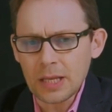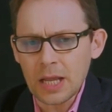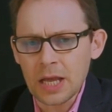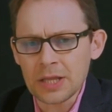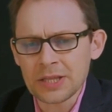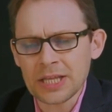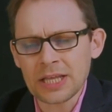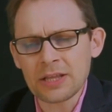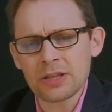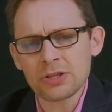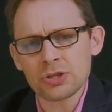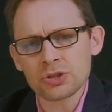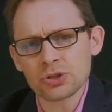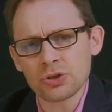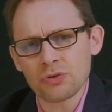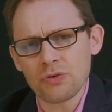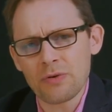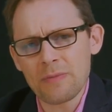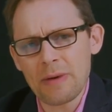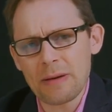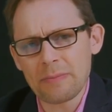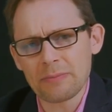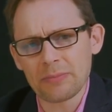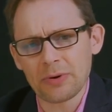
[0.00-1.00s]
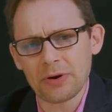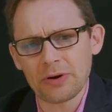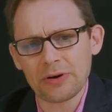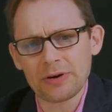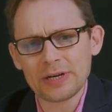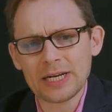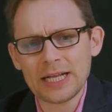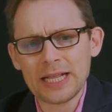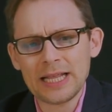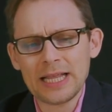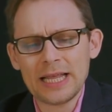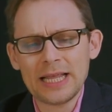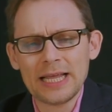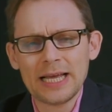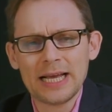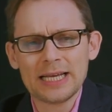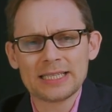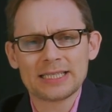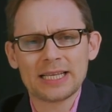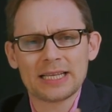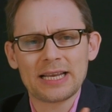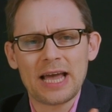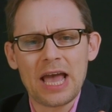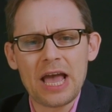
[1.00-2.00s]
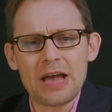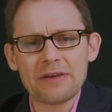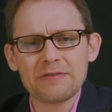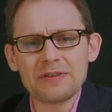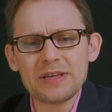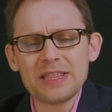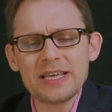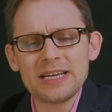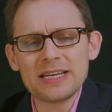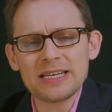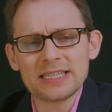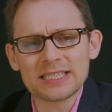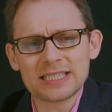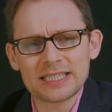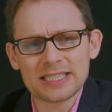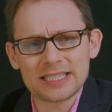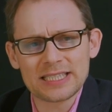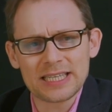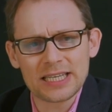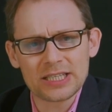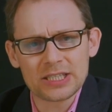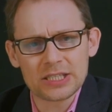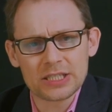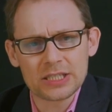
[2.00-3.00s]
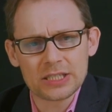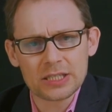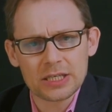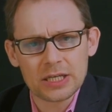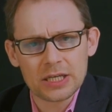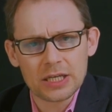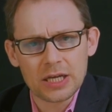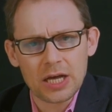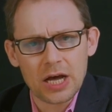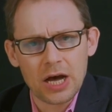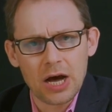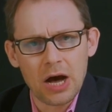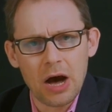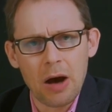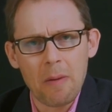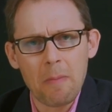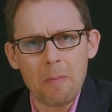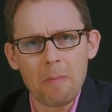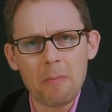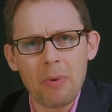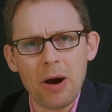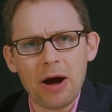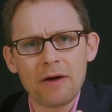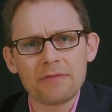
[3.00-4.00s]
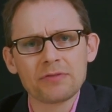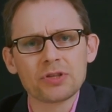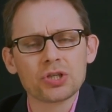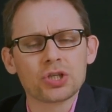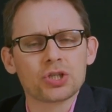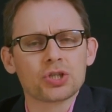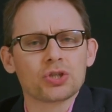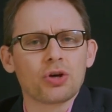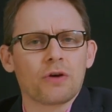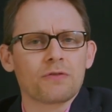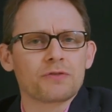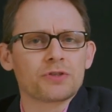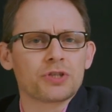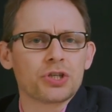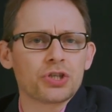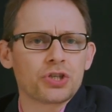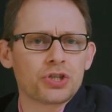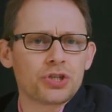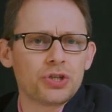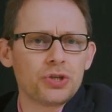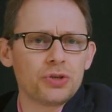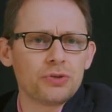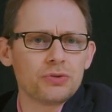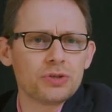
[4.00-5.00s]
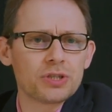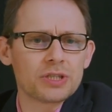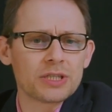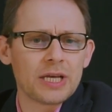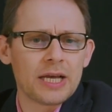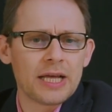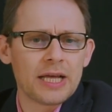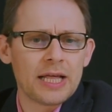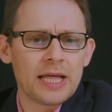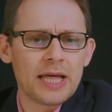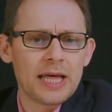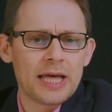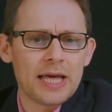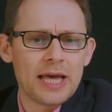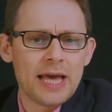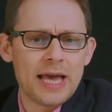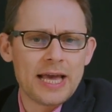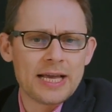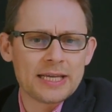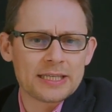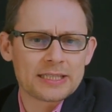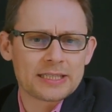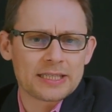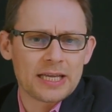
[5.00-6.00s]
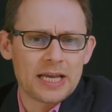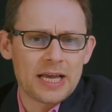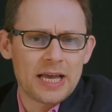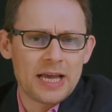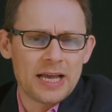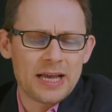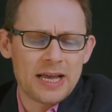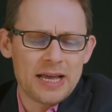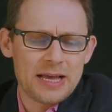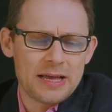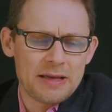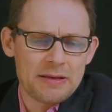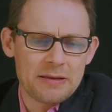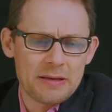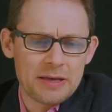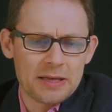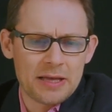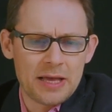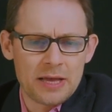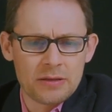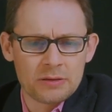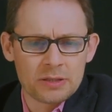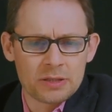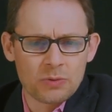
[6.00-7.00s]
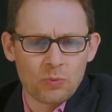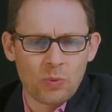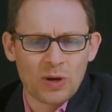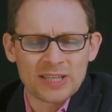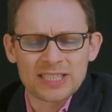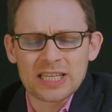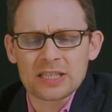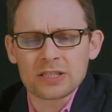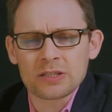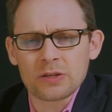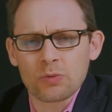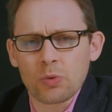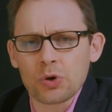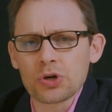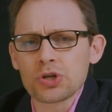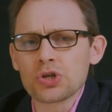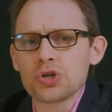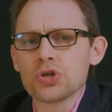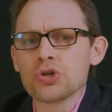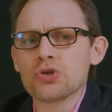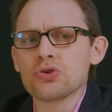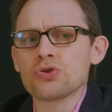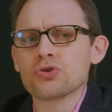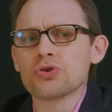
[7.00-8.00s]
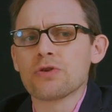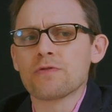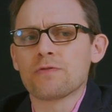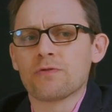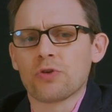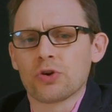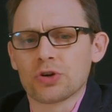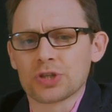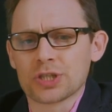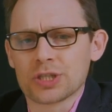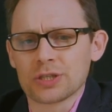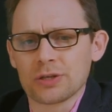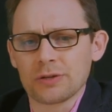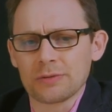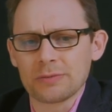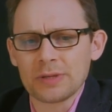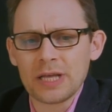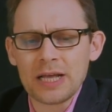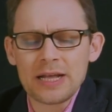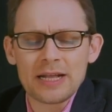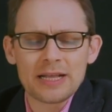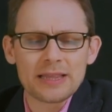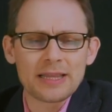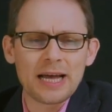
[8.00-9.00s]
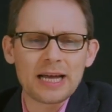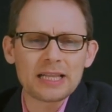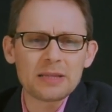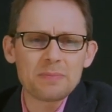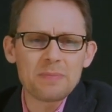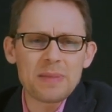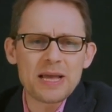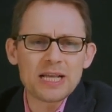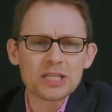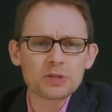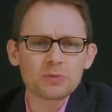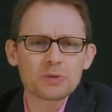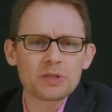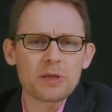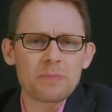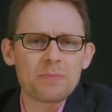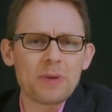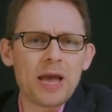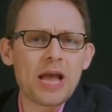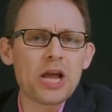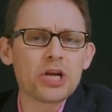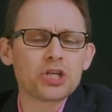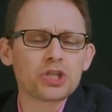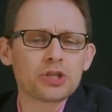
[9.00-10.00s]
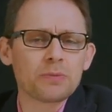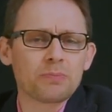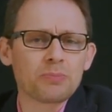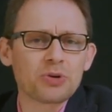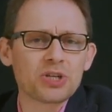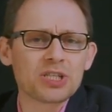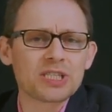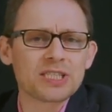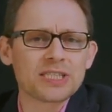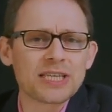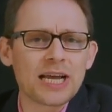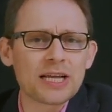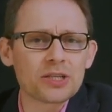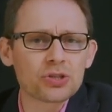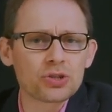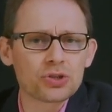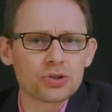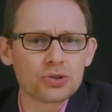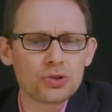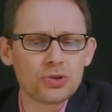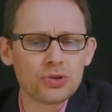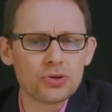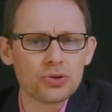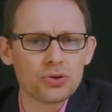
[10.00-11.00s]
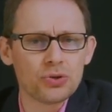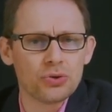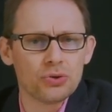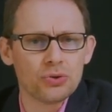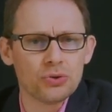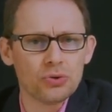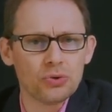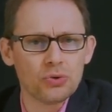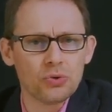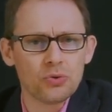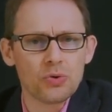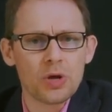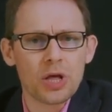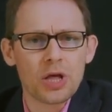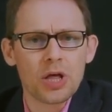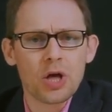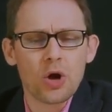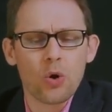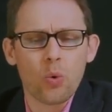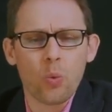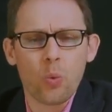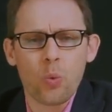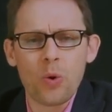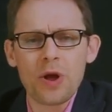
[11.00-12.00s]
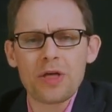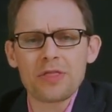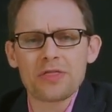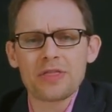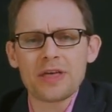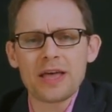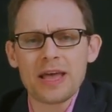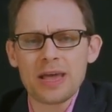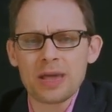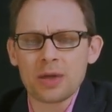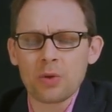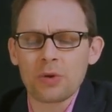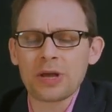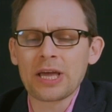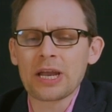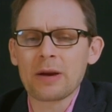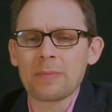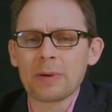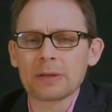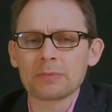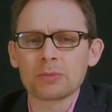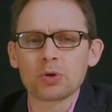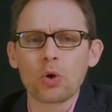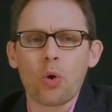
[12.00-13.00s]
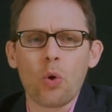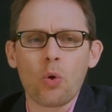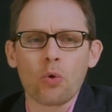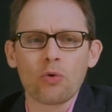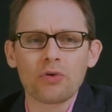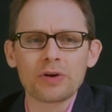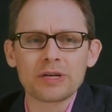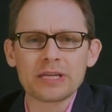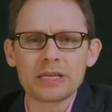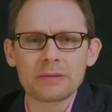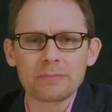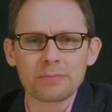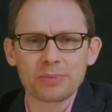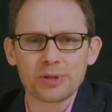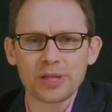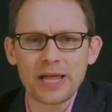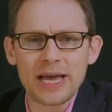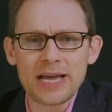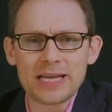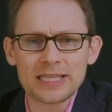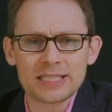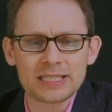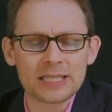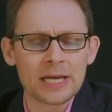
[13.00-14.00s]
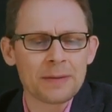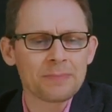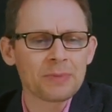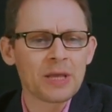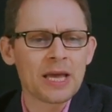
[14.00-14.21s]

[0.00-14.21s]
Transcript: The other thing to remember is that everything that sits above the soft tissues is, one sense of the word, universal. That means when the patient presents to you with the locator abutment already in place,